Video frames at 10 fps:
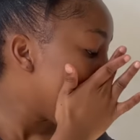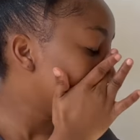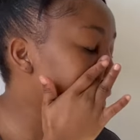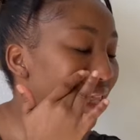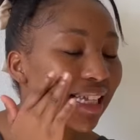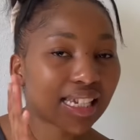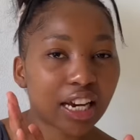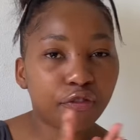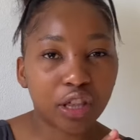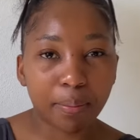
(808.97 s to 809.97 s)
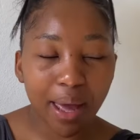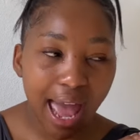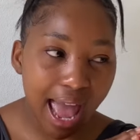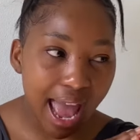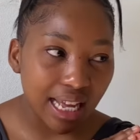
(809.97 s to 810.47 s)
So that's it for the
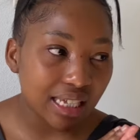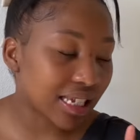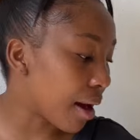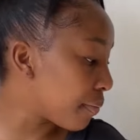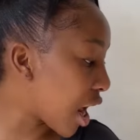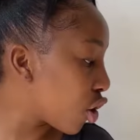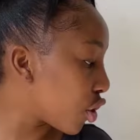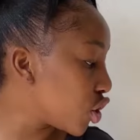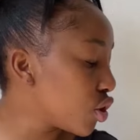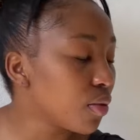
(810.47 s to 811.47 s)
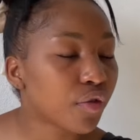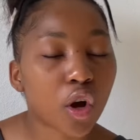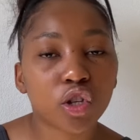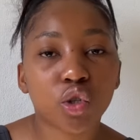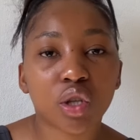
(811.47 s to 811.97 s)
pants. I'm now going to move
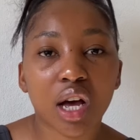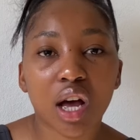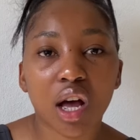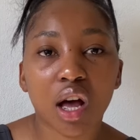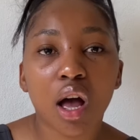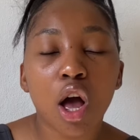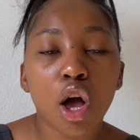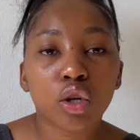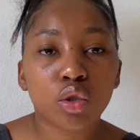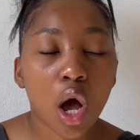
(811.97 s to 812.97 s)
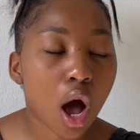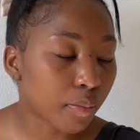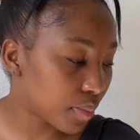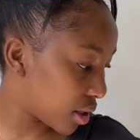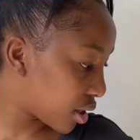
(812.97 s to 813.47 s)
on to the
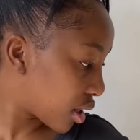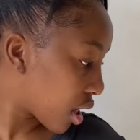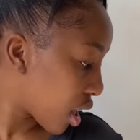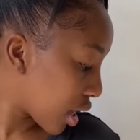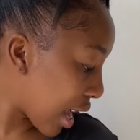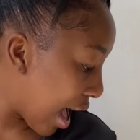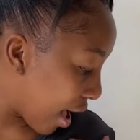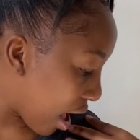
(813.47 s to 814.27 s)
tops yeah,